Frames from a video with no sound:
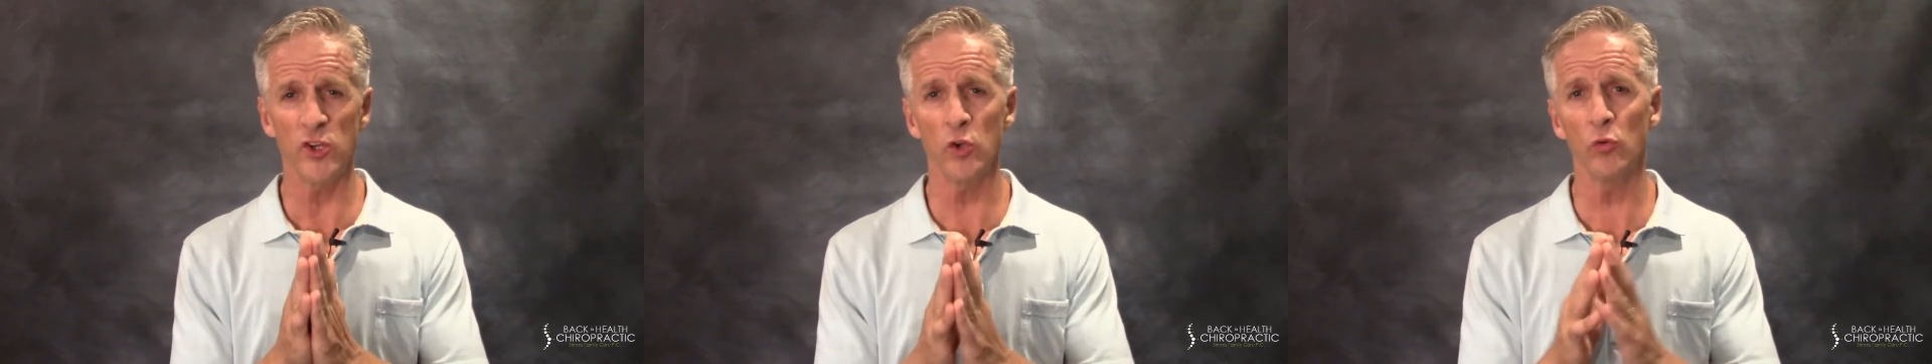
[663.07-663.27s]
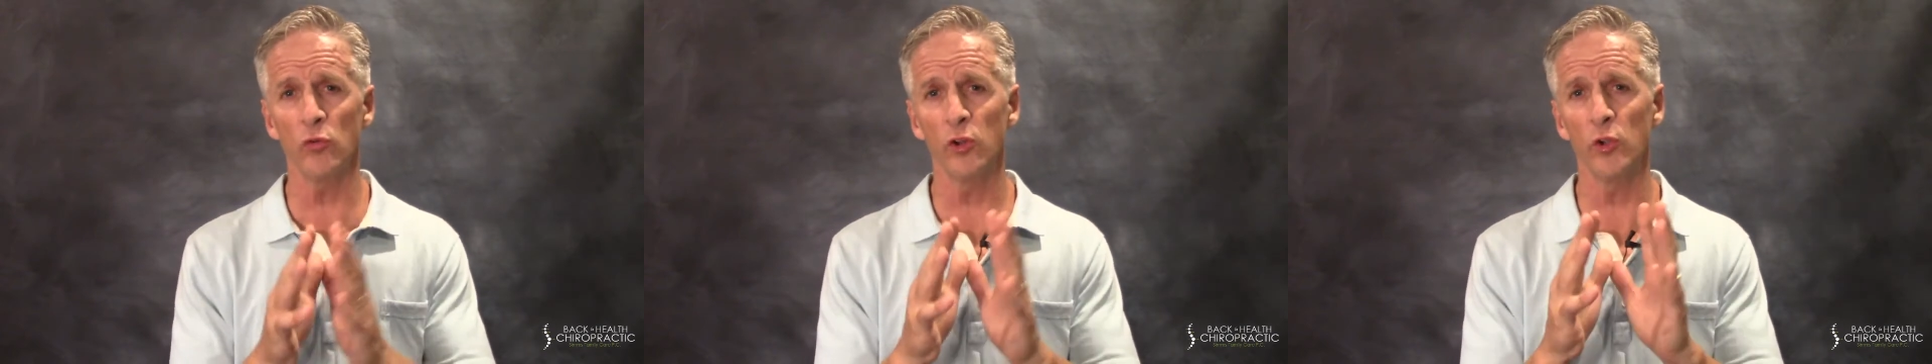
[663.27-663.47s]

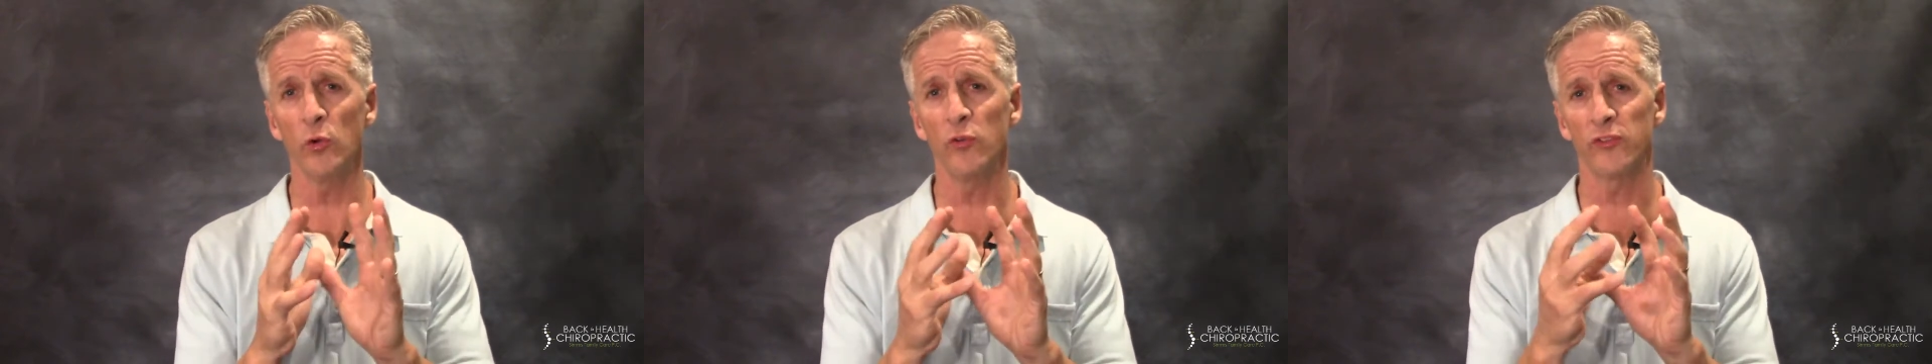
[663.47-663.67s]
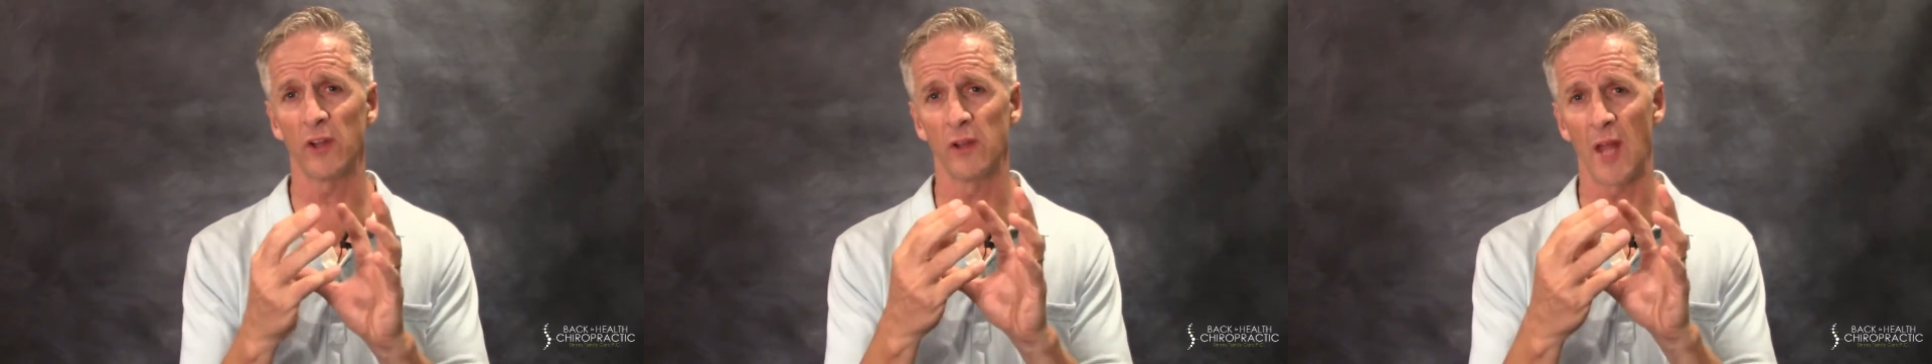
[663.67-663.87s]
you
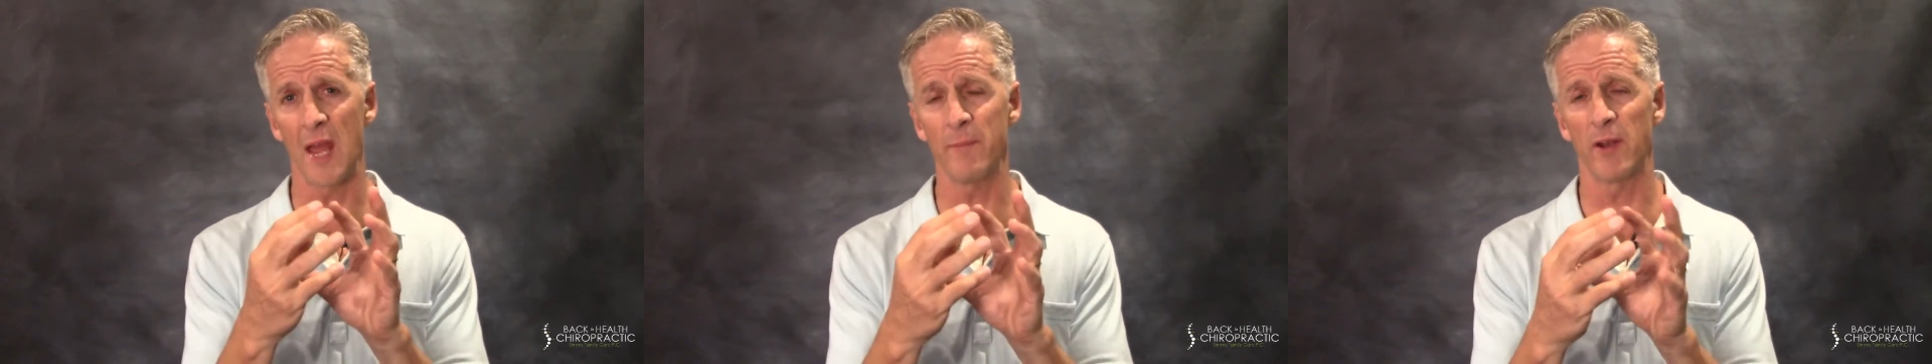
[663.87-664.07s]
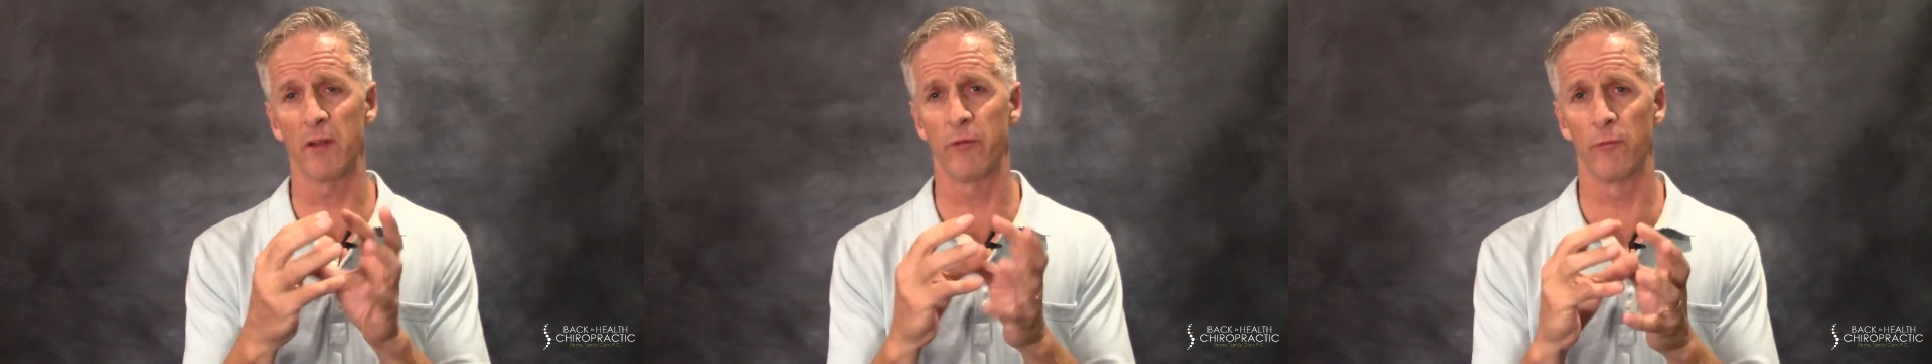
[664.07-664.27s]
lose
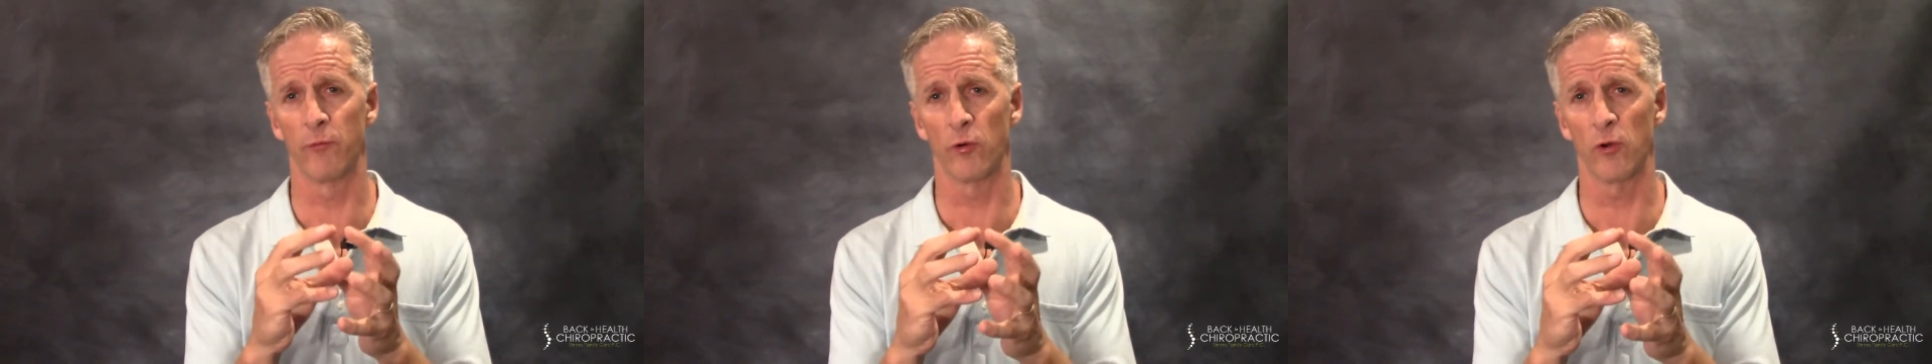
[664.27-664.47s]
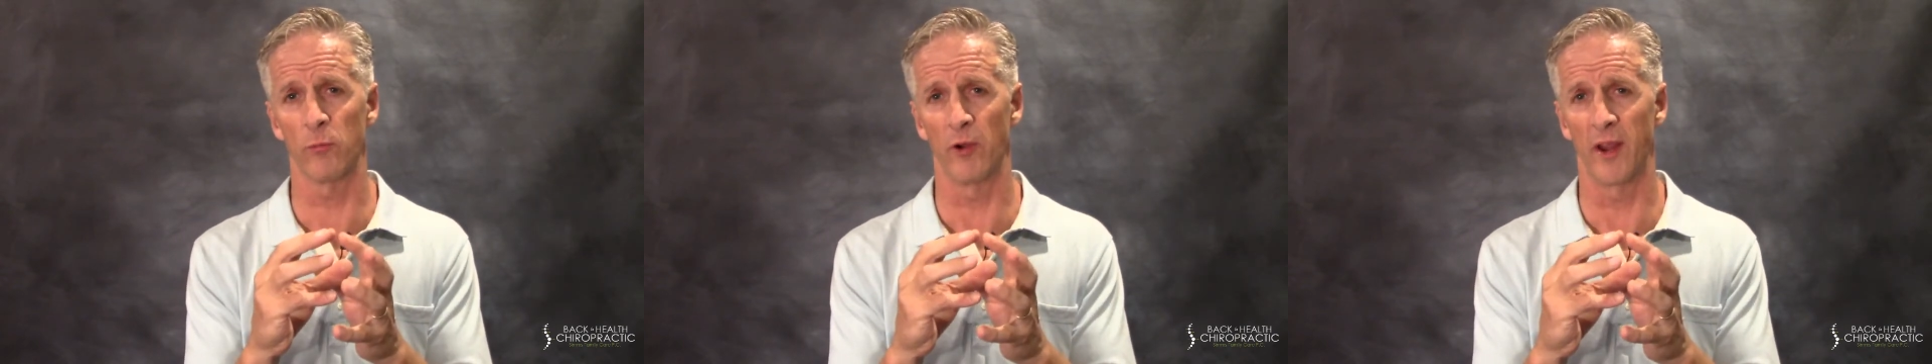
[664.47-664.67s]
alignment of a
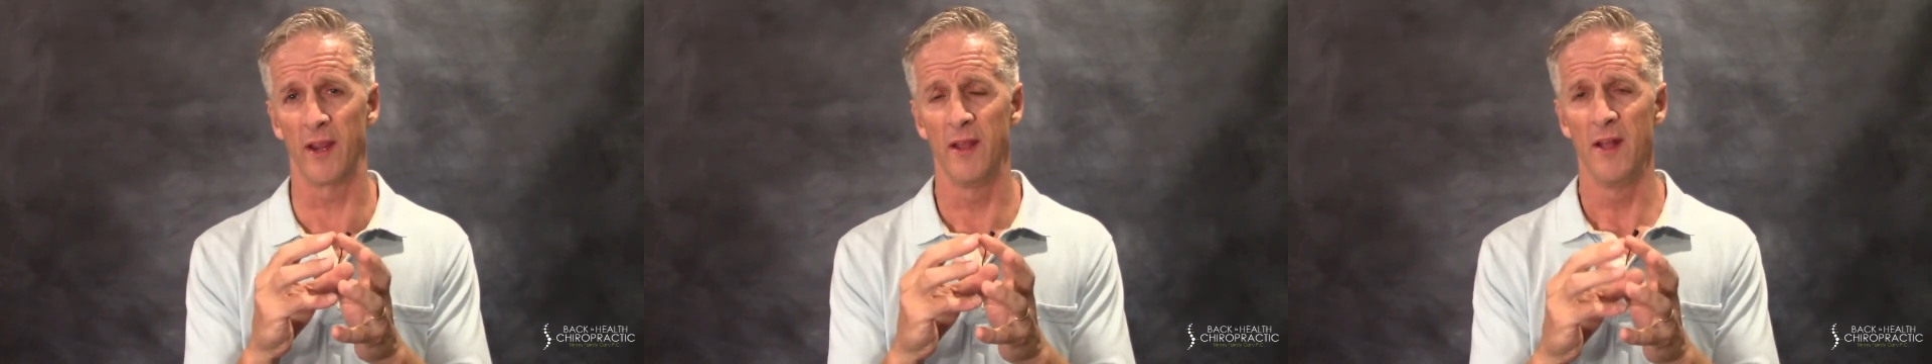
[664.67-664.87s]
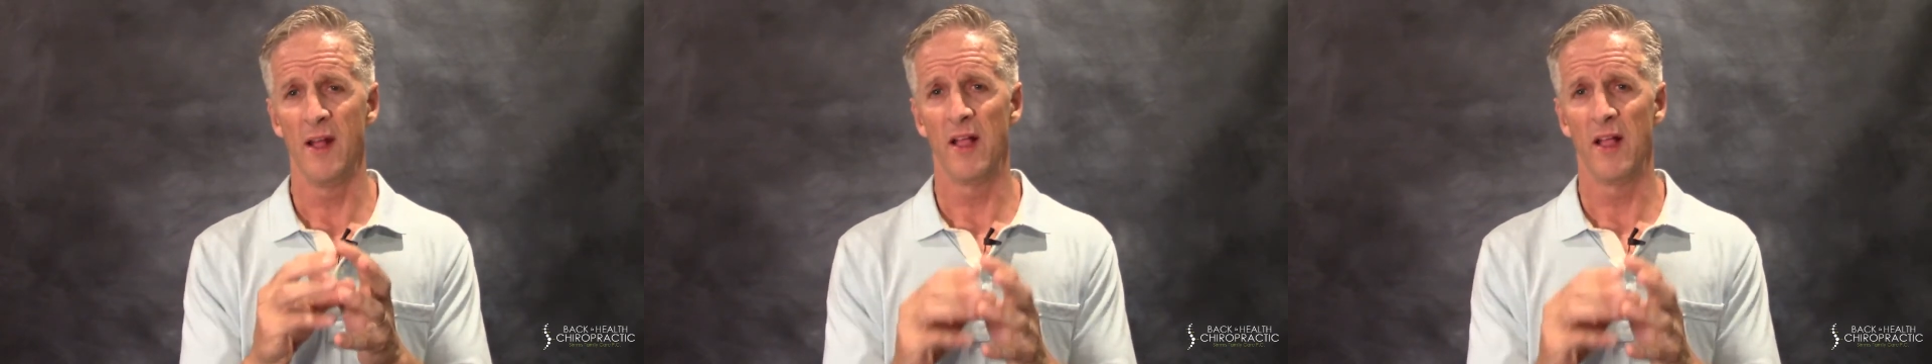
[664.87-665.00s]
vertebrae,